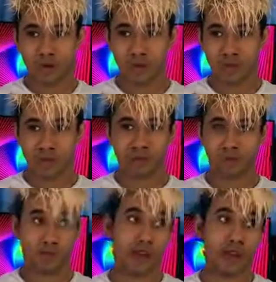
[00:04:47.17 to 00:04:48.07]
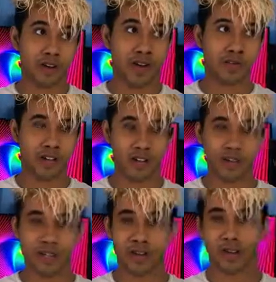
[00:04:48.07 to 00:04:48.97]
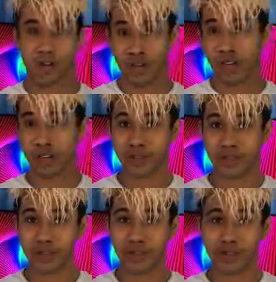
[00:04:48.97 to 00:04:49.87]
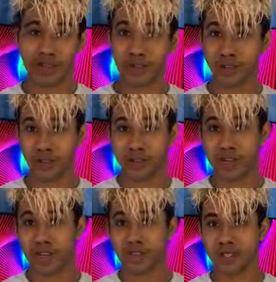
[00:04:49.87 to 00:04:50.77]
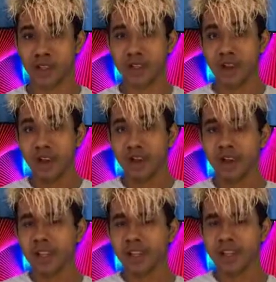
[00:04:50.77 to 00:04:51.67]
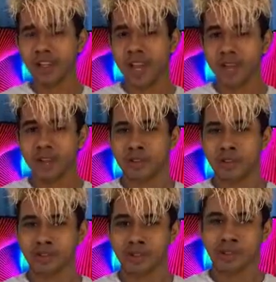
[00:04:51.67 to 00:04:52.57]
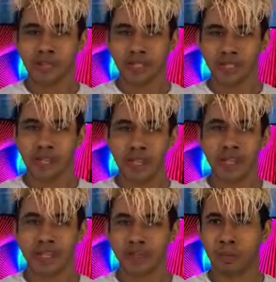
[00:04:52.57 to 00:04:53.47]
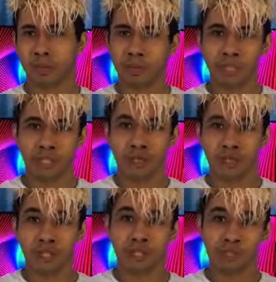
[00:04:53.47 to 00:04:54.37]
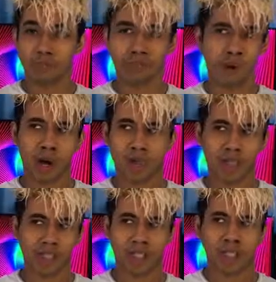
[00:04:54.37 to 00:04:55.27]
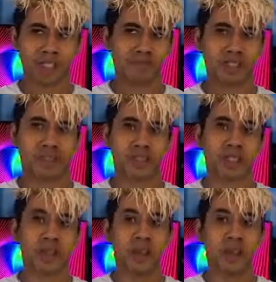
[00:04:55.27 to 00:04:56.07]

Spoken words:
and for Minecraft at least, on Linux that you could do on Windows. Only thing that you can't do is, for some reason, I think it's a port issue, which probably is an easy fix.